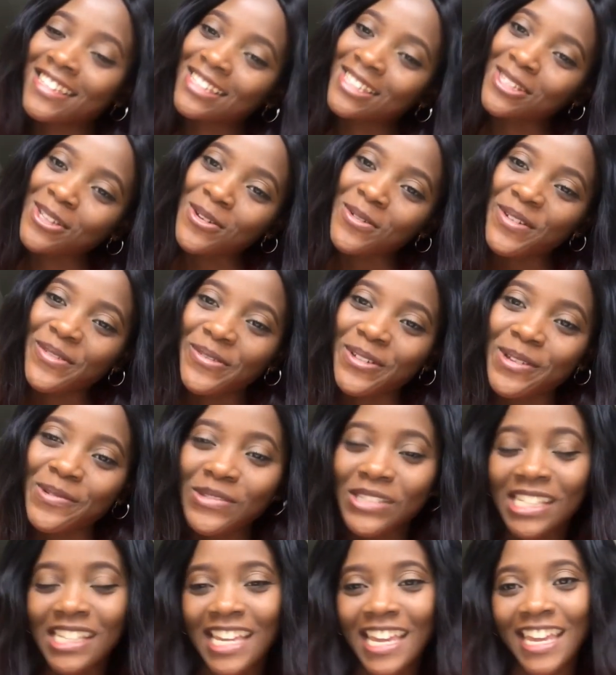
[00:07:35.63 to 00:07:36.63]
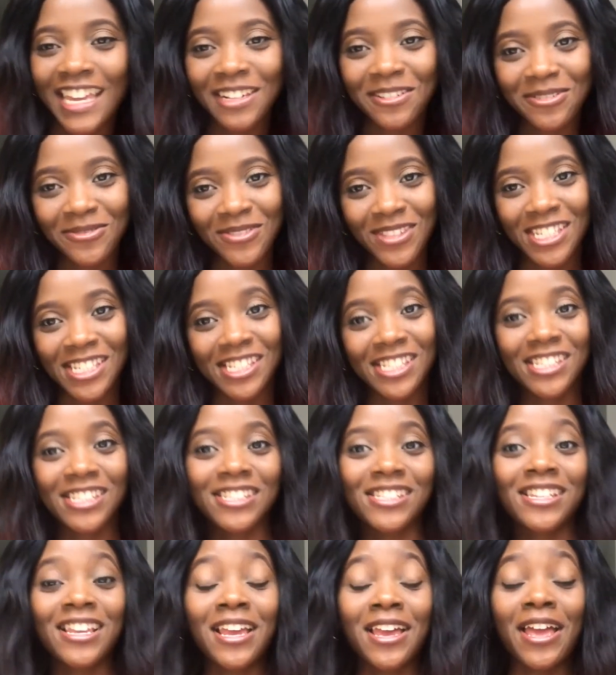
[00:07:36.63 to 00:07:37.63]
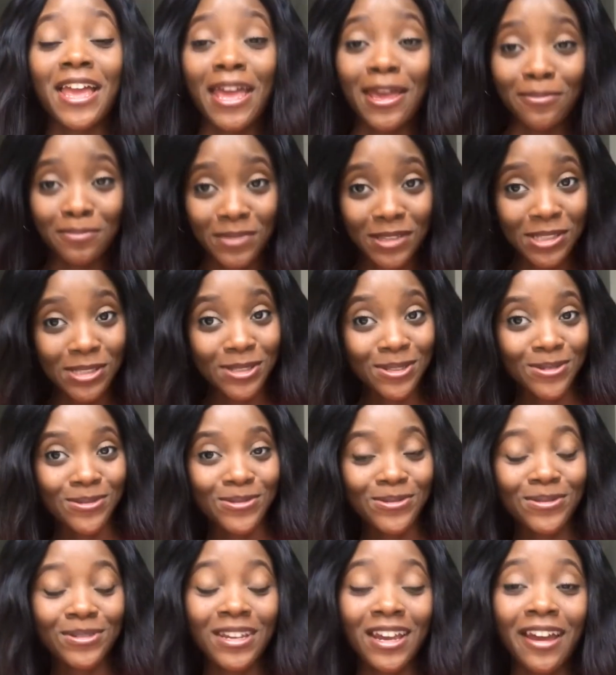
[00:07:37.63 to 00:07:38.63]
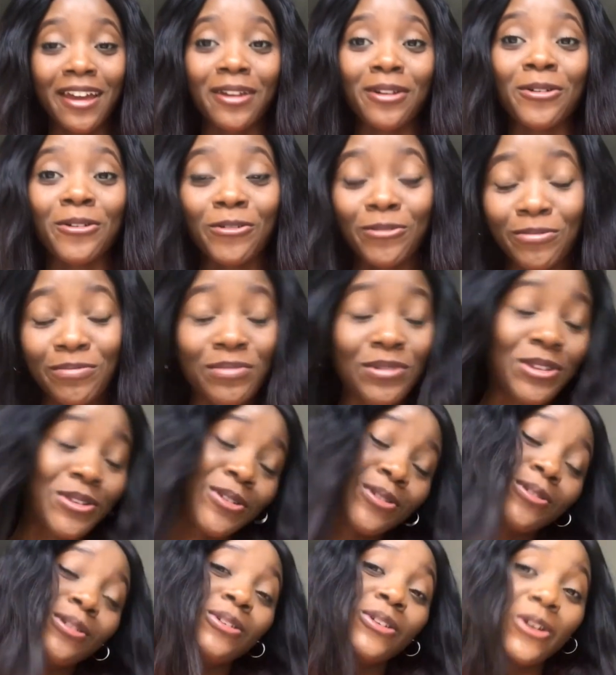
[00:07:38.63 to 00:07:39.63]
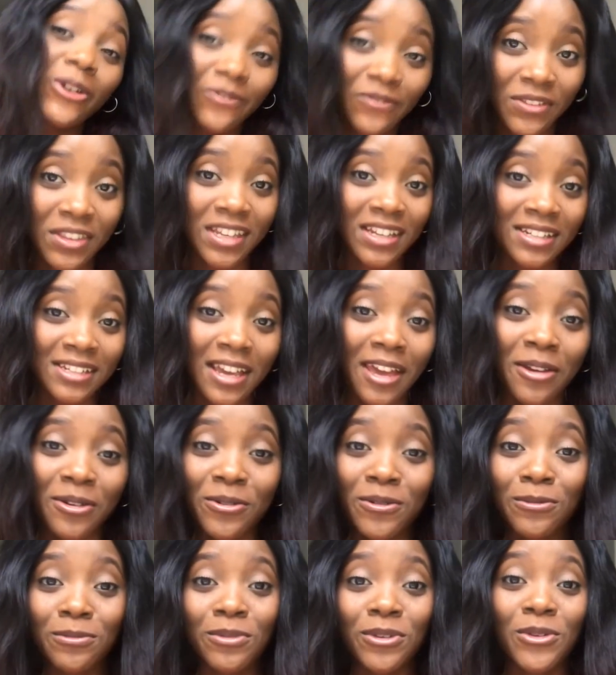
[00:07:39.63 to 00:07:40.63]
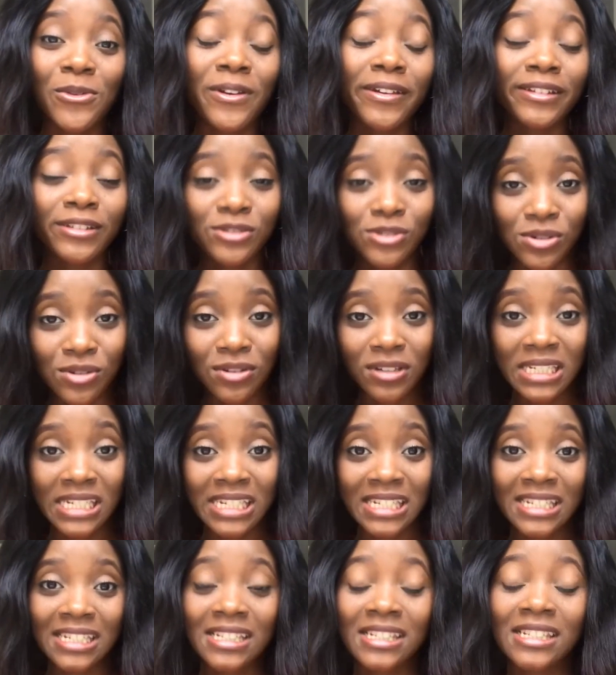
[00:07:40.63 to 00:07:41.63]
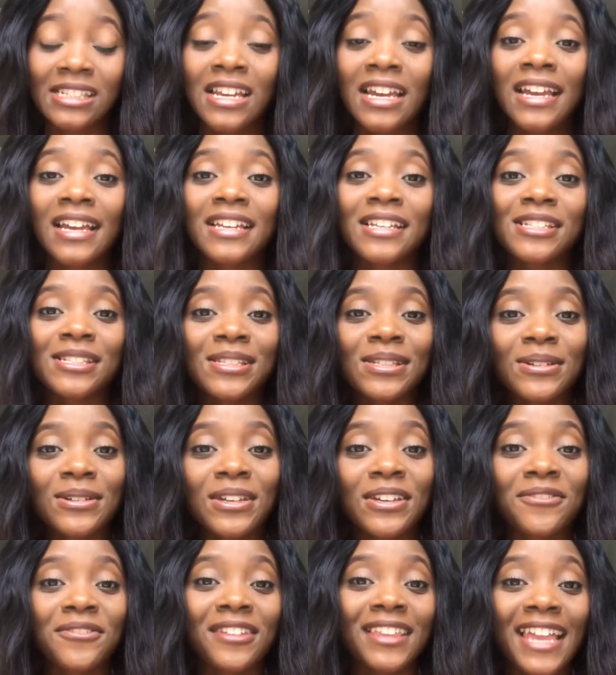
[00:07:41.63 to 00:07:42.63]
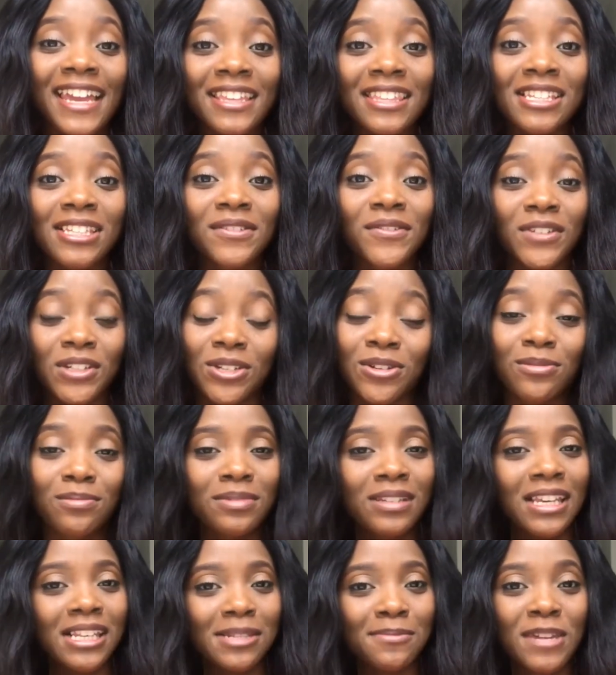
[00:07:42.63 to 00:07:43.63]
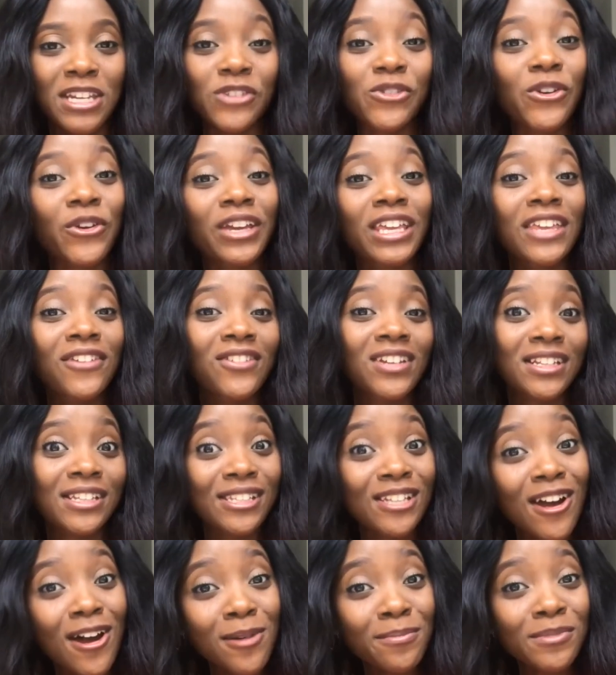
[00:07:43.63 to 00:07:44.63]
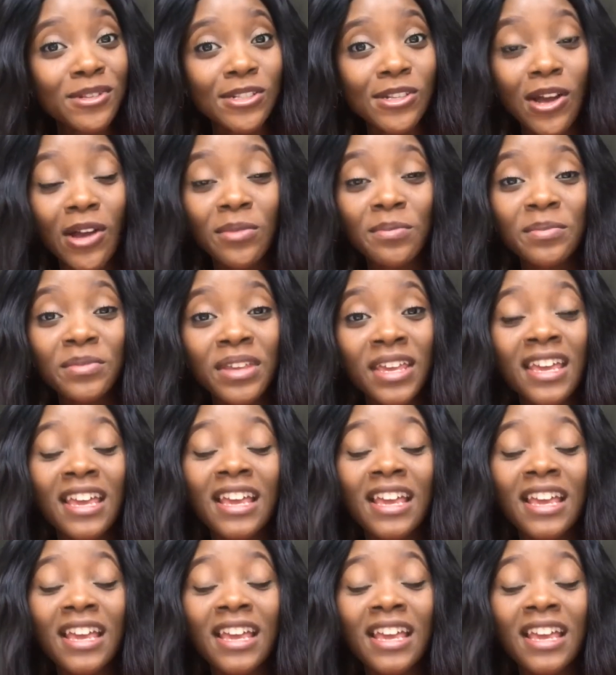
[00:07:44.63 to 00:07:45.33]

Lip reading: So I've come to the end of this episode. I hope you loved it. I hope you enjoyed it. So if you like this video, please make sure you give it a thumbs up